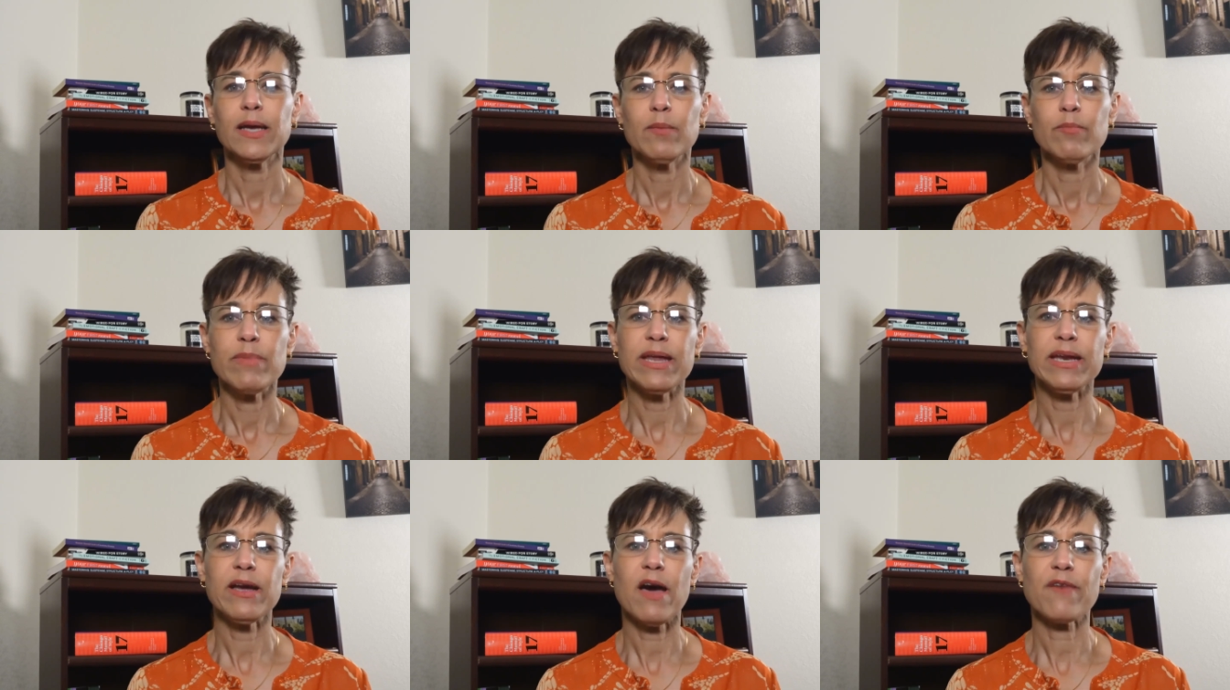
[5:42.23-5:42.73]

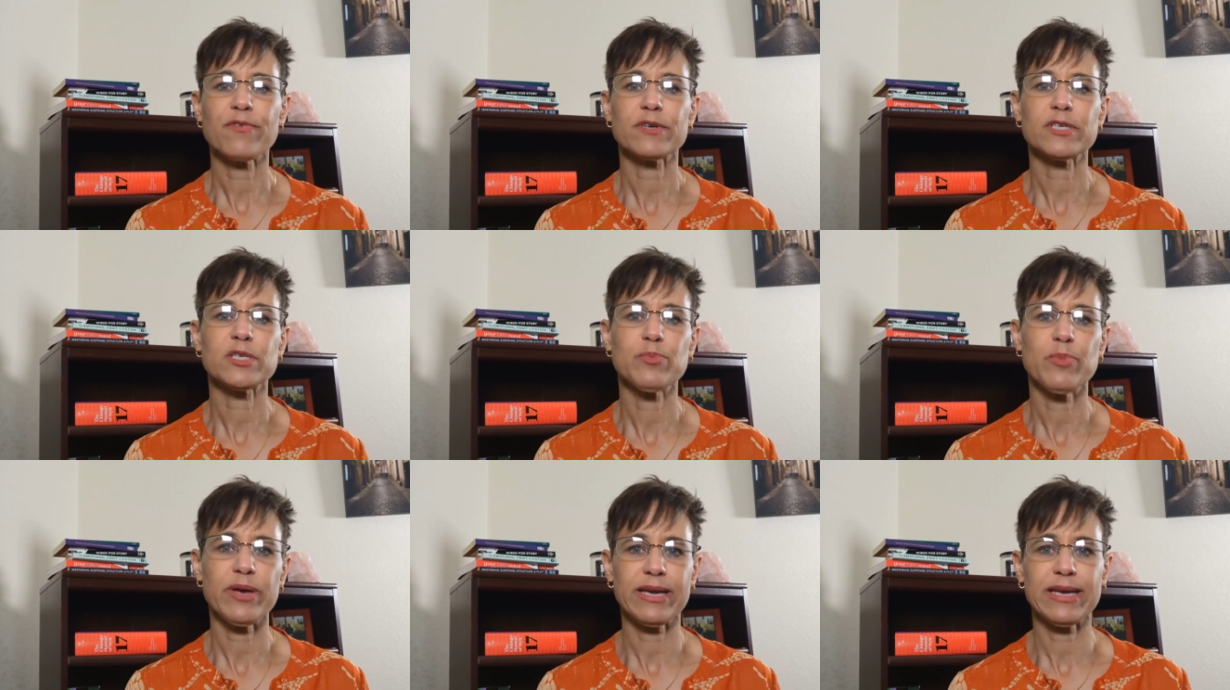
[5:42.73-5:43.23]
Many
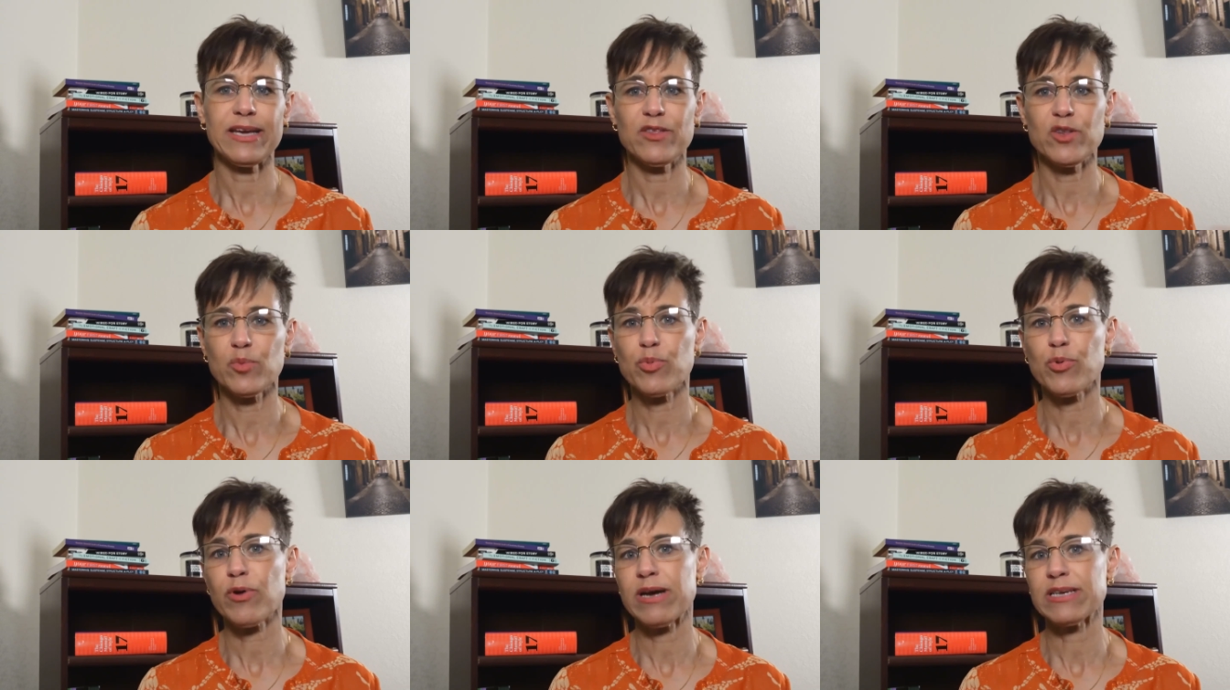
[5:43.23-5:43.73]
authors pick either
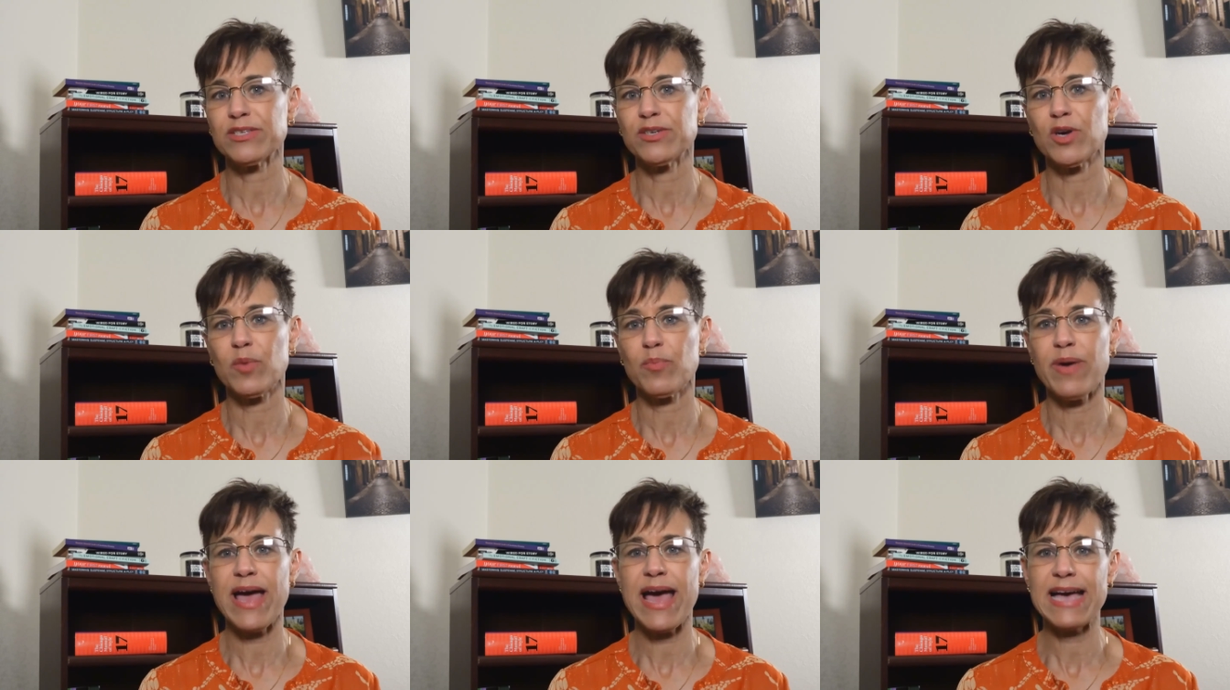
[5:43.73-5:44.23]
present
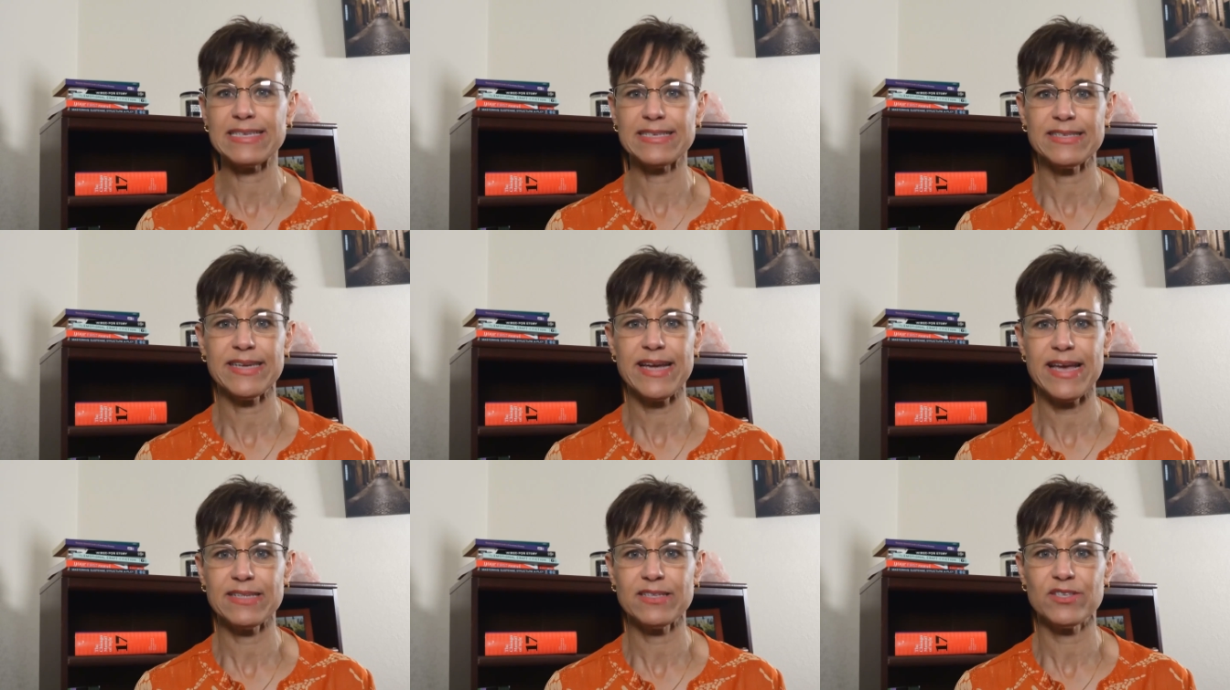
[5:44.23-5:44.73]
or past
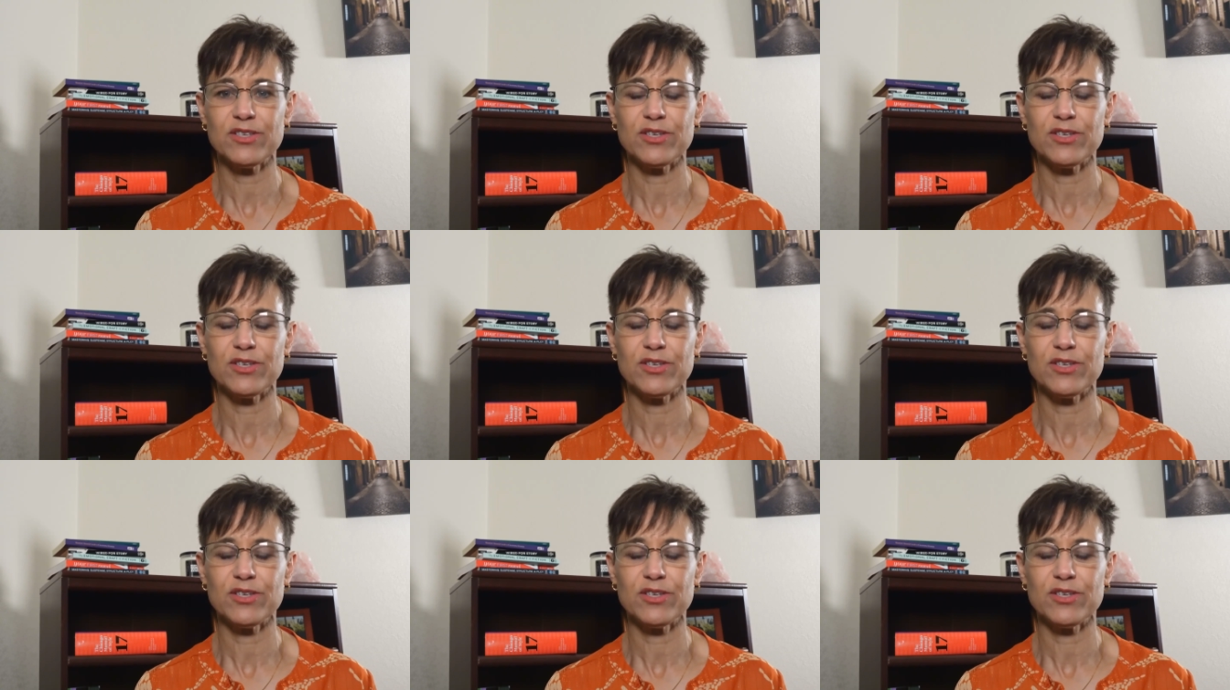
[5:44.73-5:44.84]
tense